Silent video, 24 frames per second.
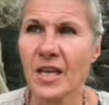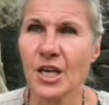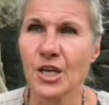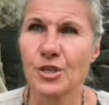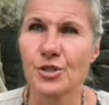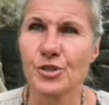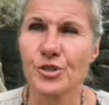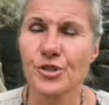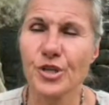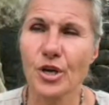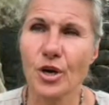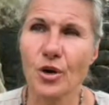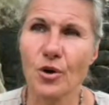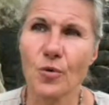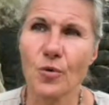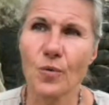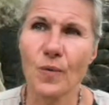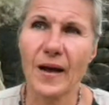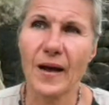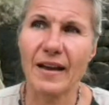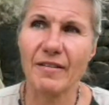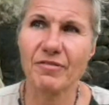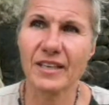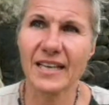So
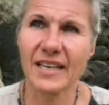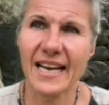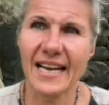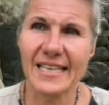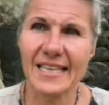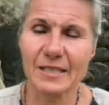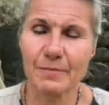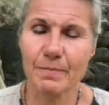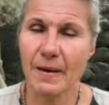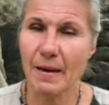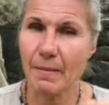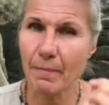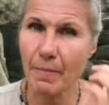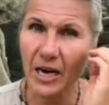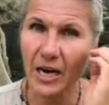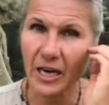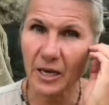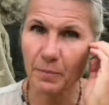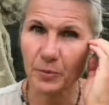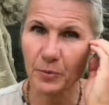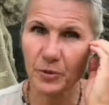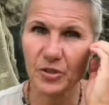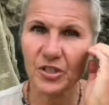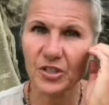I realized my
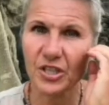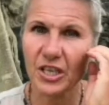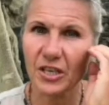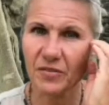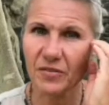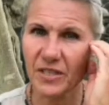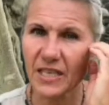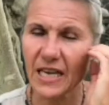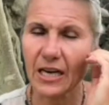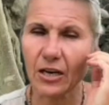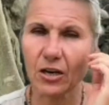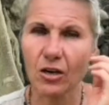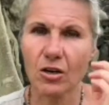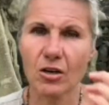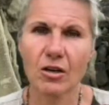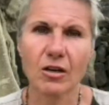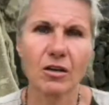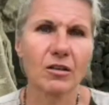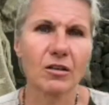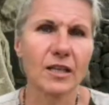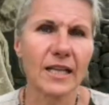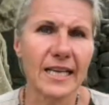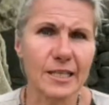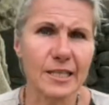body perceives
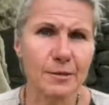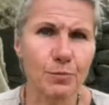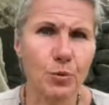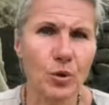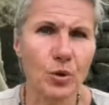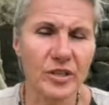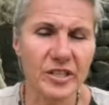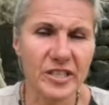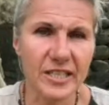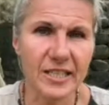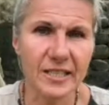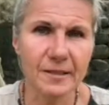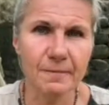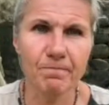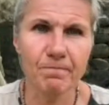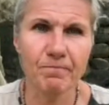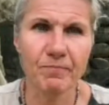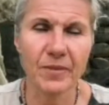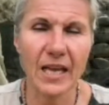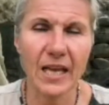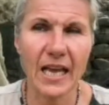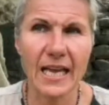alcohol as poison.